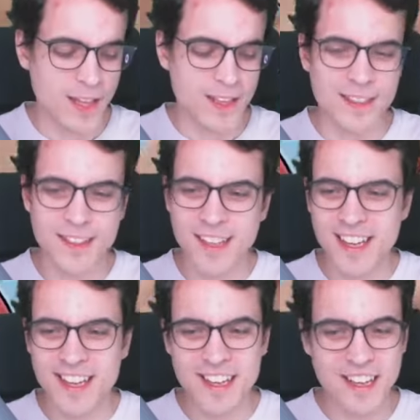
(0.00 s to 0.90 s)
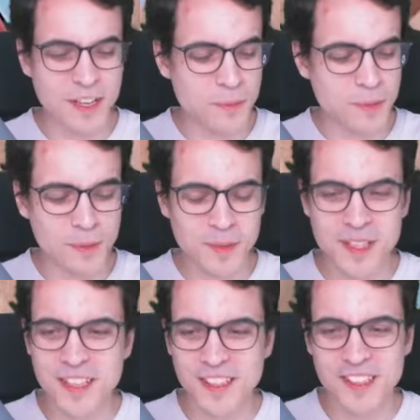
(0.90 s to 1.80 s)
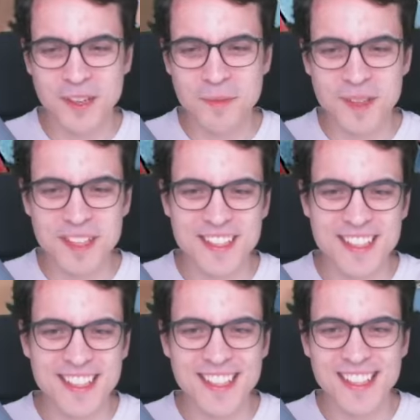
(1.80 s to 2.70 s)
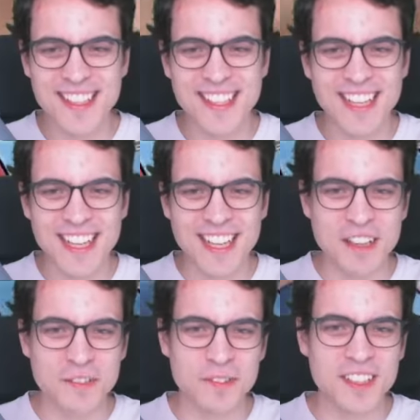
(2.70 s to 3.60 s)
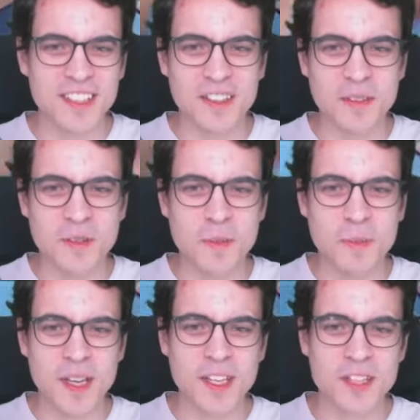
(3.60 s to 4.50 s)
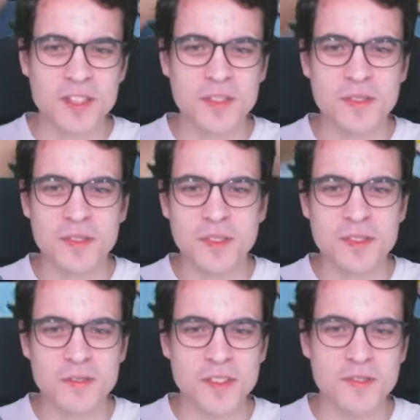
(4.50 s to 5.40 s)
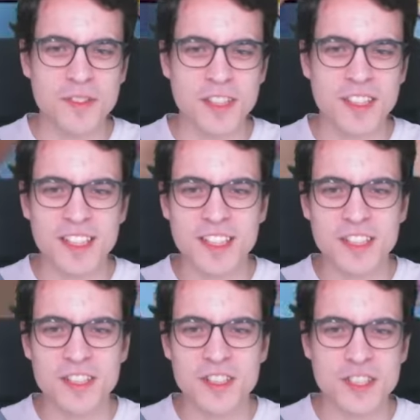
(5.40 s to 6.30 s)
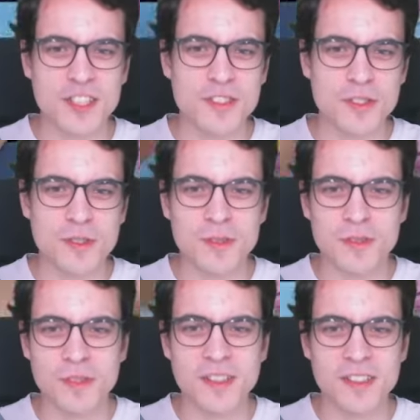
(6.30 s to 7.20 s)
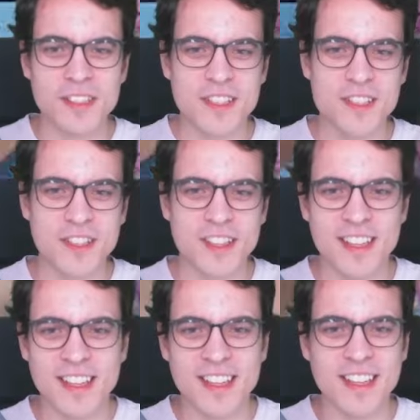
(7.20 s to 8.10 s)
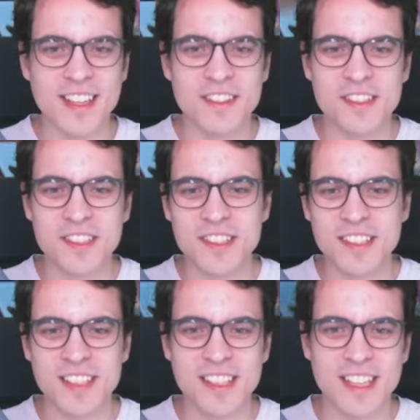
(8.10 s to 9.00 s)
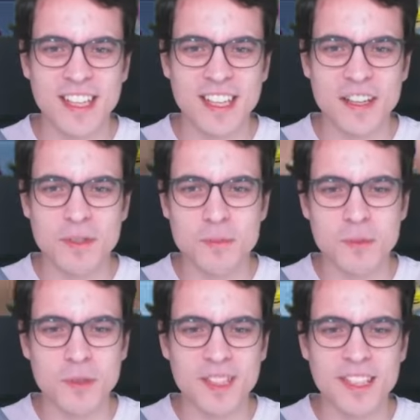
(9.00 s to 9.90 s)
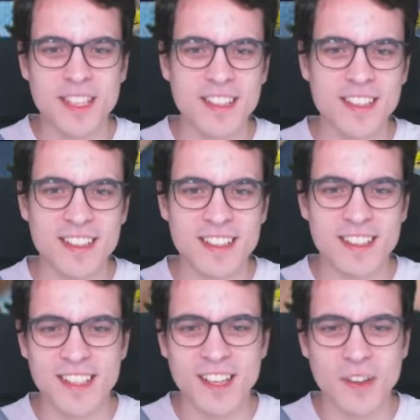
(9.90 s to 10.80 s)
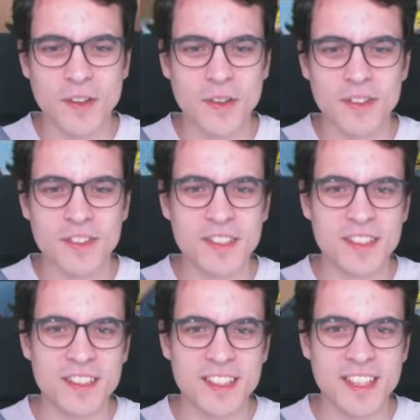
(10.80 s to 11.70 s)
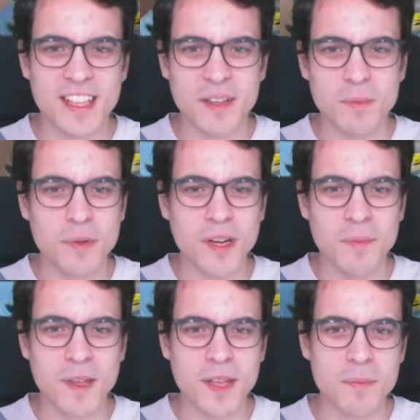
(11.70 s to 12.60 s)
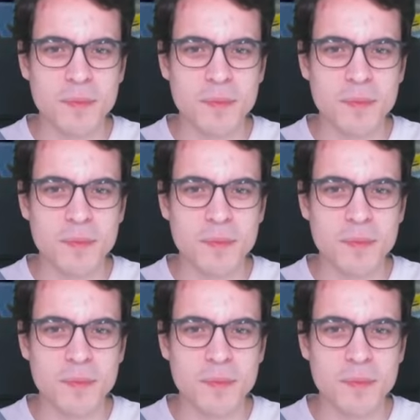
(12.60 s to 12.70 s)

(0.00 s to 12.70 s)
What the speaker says: They are probably not going to be easy. Flittle, Pikachu, Grievard, Shinshu, Artisan, a Lantern, Moonlit Hill, Haunter, Primeape,